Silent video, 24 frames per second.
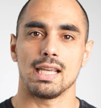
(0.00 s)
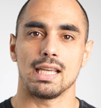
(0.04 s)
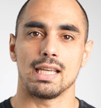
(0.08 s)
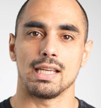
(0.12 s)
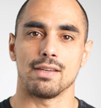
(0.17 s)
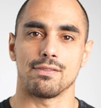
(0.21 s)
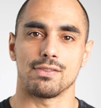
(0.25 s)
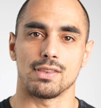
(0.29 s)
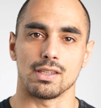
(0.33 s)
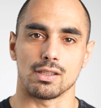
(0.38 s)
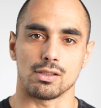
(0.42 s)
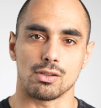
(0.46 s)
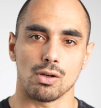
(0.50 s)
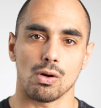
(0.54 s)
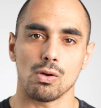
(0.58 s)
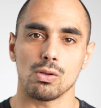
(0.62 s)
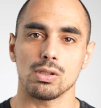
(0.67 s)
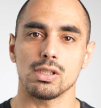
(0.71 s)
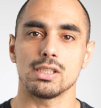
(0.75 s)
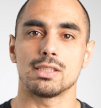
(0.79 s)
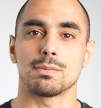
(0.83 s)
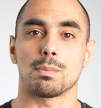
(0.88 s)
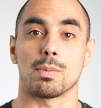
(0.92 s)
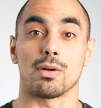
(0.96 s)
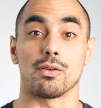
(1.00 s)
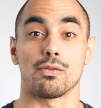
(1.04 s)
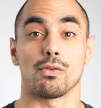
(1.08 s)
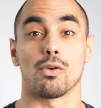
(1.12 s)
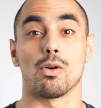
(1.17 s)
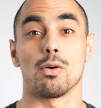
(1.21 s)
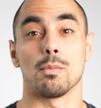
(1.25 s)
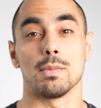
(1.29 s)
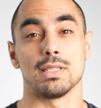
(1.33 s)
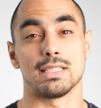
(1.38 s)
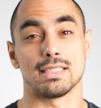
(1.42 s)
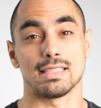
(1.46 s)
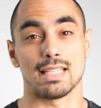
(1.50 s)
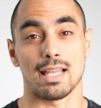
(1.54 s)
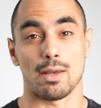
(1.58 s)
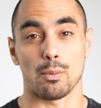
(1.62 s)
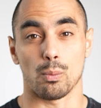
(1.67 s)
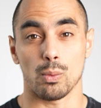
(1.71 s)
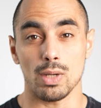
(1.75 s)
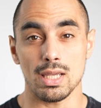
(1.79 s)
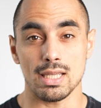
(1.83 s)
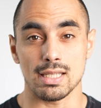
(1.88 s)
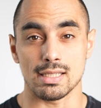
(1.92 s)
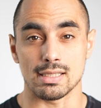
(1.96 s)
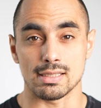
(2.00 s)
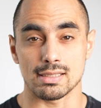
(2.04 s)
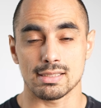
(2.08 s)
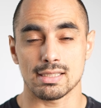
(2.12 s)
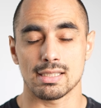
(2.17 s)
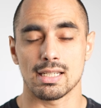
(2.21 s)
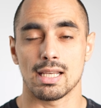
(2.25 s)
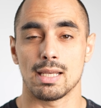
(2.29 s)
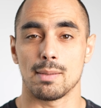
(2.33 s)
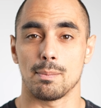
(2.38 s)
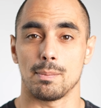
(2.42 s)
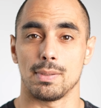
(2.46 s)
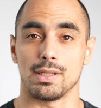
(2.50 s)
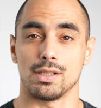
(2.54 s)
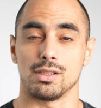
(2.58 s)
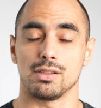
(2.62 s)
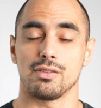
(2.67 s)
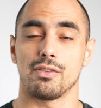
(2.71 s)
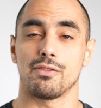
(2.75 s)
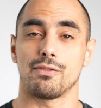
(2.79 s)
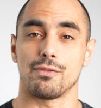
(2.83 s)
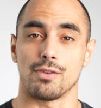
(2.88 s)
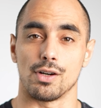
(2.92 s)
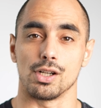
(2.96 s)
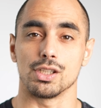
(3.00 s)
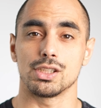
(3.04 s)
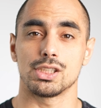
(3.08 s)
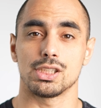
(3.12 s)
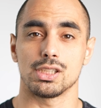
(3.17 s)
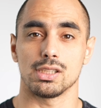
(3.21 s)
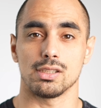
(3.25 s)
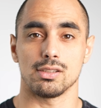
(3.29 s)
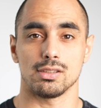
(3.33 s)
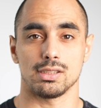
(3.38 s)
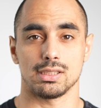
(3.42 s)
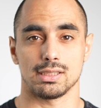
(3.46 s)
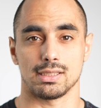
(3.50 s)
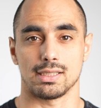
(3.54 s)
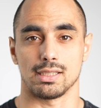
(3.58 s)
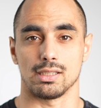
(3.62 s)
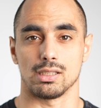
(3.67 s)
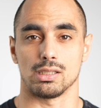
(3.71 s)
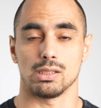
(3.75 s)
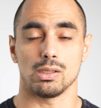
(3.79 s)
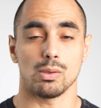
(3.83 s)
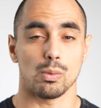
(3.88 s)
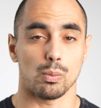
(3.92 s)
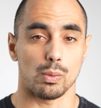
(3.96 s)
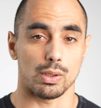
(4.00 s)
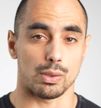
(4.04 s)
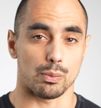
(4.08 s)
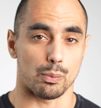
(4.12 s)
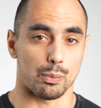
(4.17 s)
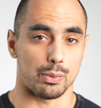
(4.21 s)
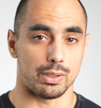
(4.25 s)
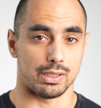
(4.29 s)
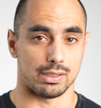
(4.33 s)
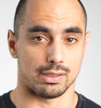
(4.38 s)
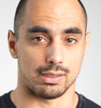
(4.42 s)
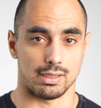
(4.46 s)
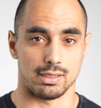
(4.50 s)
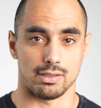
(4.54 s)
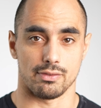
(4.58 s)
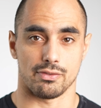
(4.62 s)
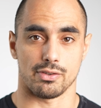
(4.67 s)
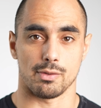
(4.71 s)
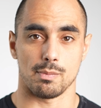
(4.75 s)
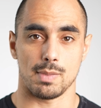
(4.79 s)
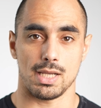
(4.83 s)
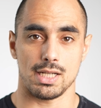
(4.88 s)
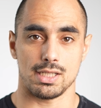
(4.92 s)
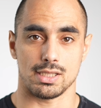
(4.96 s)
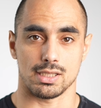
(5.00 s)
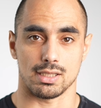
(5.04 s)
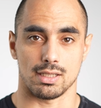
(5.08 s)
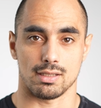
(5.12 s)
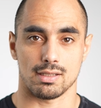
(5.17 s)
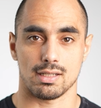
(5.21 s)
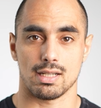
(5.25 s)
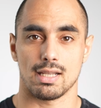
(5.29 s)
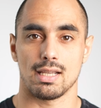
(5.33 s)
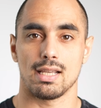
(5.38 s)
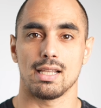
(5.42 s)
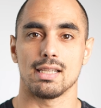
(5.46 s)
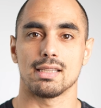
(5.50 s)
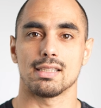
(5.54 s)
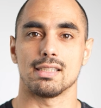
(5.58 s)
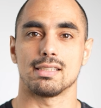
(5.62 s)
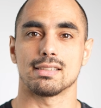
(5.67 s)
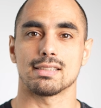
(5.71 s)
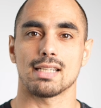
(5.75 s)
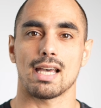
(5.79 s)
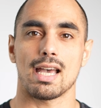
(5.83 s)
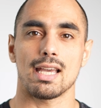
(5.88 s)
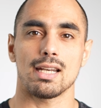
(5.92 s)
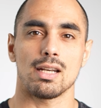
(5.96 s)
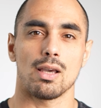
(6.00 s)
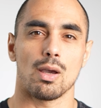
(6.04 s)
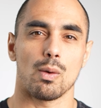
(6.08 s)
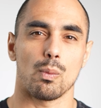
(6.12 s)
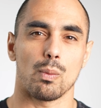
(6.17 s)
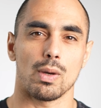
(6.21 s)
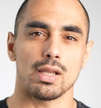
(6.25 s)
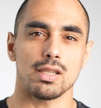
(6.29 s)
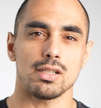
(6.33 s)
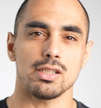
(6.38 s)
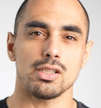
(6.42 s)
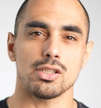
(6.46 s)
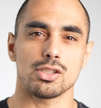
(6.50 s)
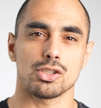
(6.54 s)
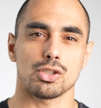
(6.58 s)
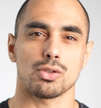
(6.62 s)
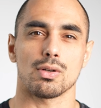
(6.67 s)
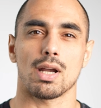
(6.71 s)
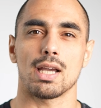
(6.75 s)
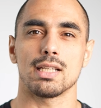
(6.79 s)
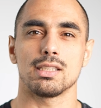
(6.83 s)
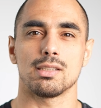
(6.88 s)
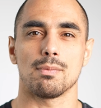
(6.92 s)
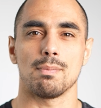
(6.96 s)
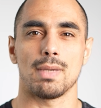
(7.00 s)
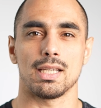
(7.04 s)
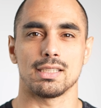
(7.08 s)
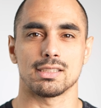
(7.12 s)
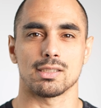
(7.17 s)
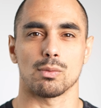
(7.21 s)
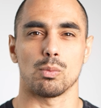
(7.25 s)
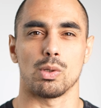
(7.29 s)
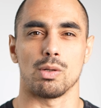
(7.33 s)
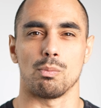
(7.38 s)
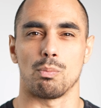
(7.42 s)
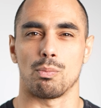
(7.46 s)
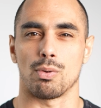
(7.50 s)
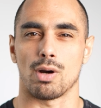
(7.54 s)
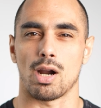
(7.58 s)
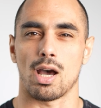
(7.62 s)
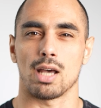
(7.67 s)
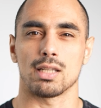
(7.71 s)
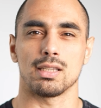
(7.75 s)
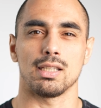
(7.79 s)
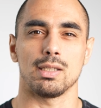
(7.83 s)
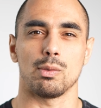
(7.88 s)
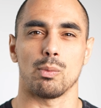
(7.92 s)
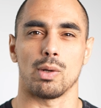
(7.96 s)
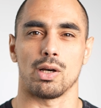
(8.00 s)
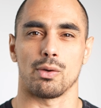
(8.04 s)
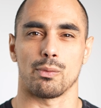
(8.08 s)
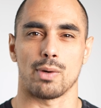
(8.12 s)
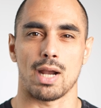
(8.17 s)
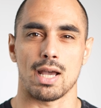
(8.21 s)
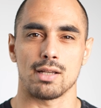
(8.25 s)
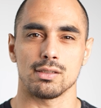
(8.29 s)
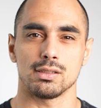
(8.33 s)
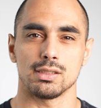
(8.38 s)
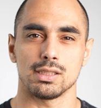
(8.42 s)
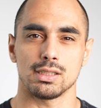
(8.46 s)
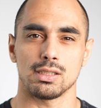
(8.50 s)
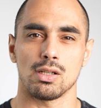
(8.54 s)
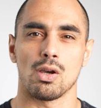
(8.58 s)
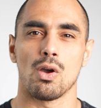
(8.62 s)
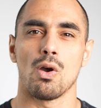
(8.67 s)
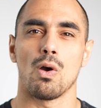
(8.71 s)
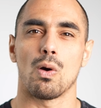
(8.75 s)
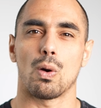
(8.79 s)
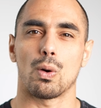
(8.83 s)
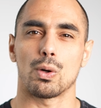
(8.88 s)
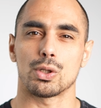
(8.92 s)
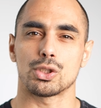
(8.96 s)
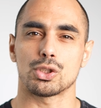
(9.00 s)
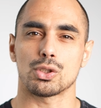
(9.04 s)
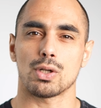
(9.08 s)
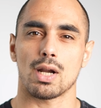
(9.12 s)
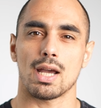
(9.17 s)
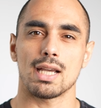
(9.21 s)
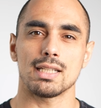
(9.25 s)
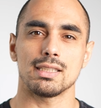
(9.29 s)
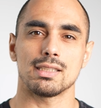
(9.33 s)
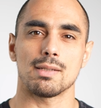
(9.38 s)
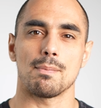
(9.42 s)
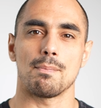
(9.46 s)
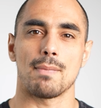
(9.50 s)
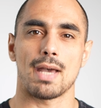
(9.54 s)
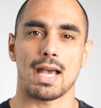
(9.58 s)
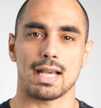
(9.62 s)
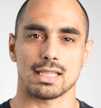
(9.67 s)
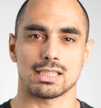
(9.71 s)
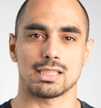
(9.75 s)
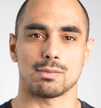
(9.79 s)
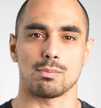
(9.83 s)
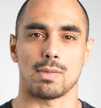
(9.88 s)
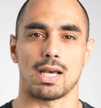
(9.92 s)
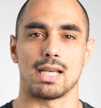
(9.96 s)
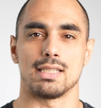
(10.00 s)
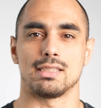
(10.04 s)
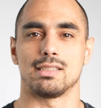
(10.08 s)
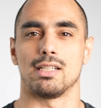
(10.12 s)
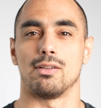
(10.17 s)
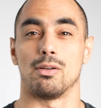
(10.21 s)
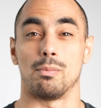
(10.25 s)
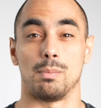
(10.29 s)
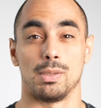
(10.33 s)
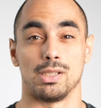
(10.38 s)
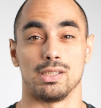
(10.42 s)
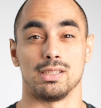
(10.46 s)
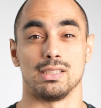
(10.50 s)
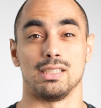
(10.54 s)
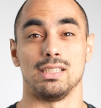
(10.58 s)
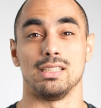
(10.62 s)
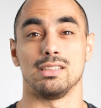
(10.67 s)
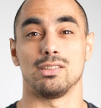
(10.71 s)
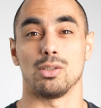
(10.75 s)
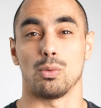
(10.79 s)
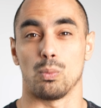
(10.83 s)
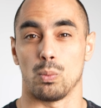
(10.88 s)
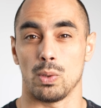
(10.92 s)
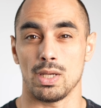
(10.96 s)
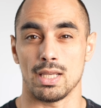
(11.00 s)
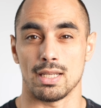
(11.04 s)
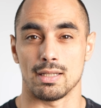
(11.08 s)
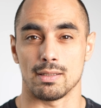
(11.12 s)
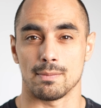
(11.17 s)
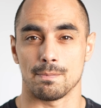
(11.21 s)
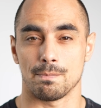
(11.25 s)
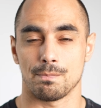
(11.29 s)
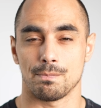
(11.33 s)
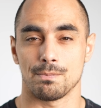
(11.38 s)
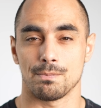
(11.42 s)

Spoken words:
If the goal is performance that wins, build functional skill with real information. Decide whether you're trying to make someone broadly well-rounded or trying to maximize their ability to win.